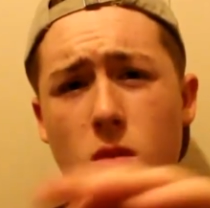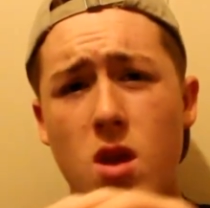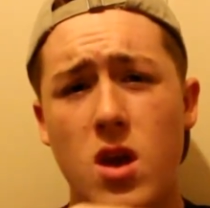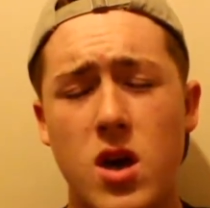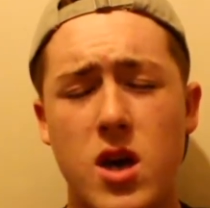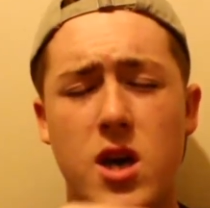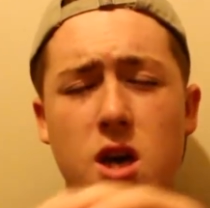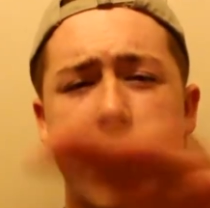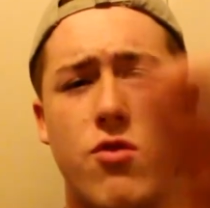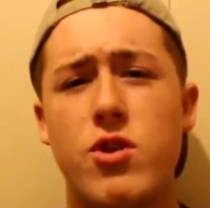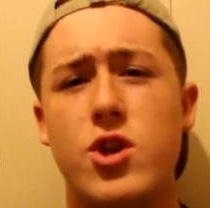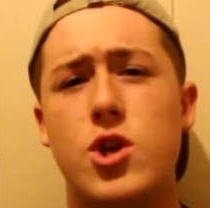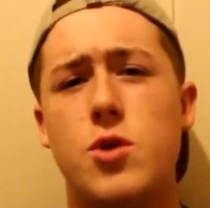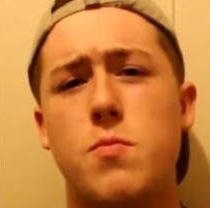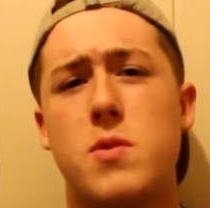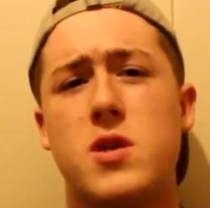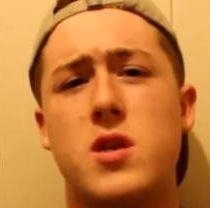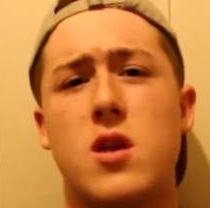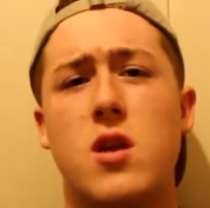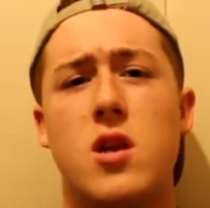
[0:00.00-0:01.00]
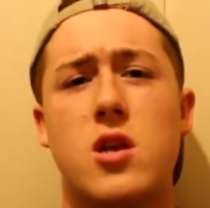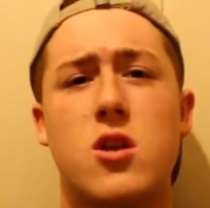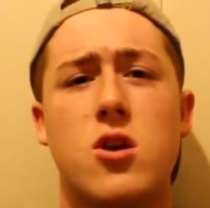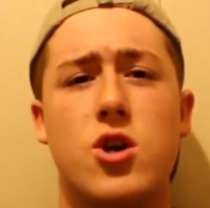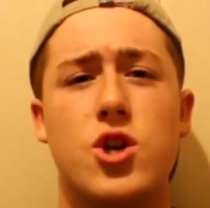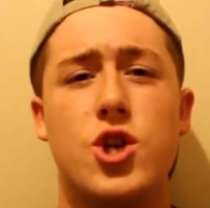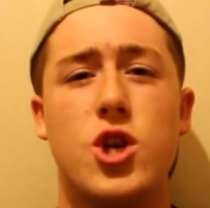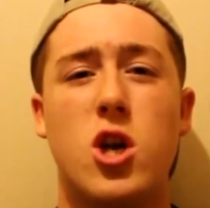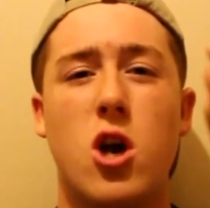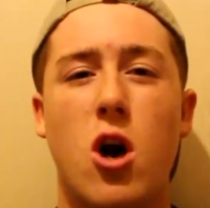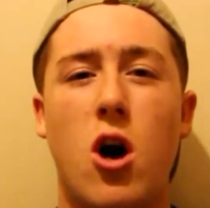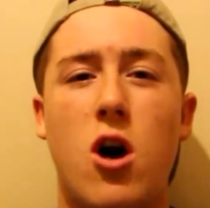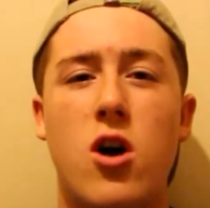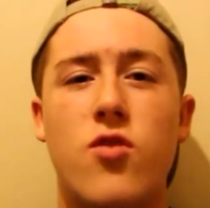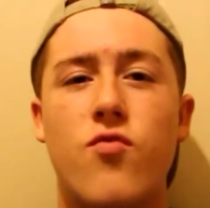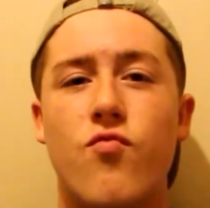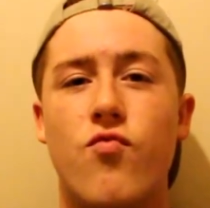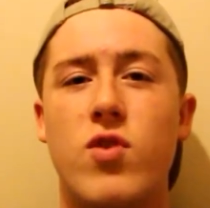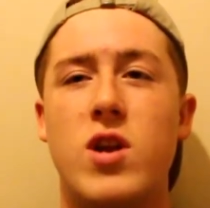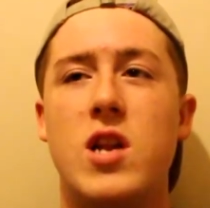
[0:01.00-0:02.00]
to increase your muscular size, you
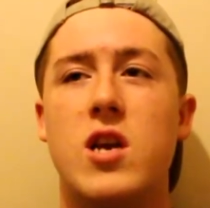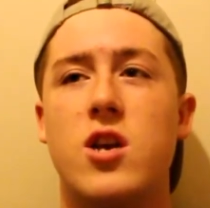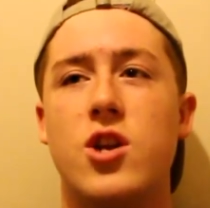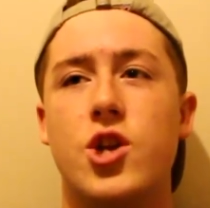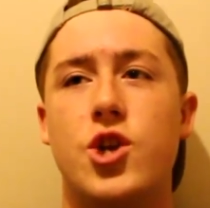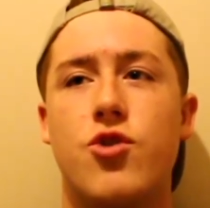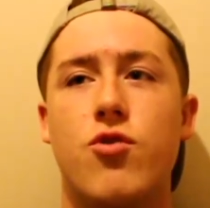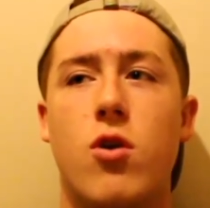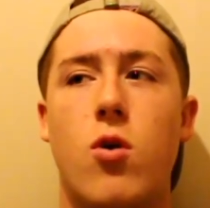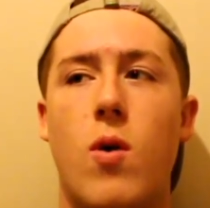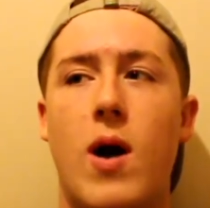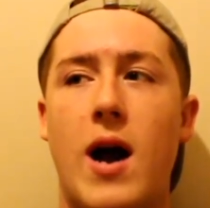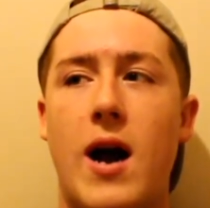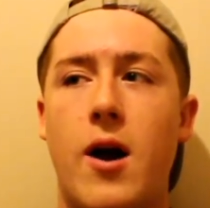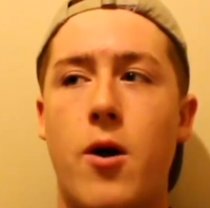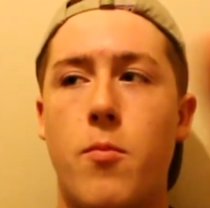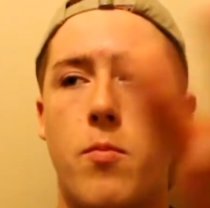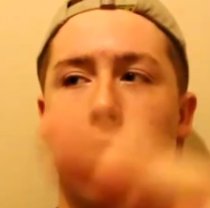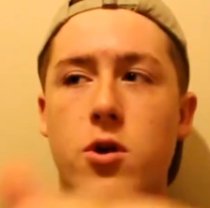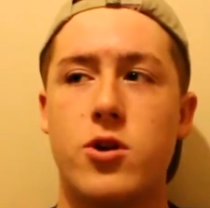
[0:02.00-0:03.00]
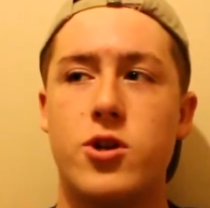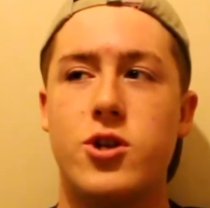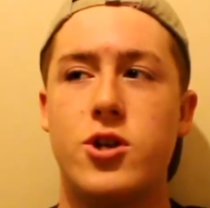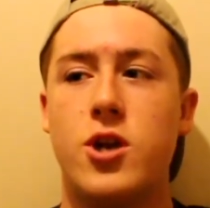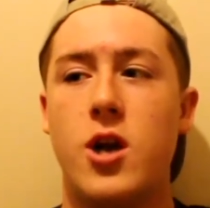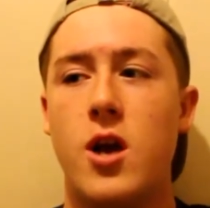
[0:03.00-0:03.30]
can't really control how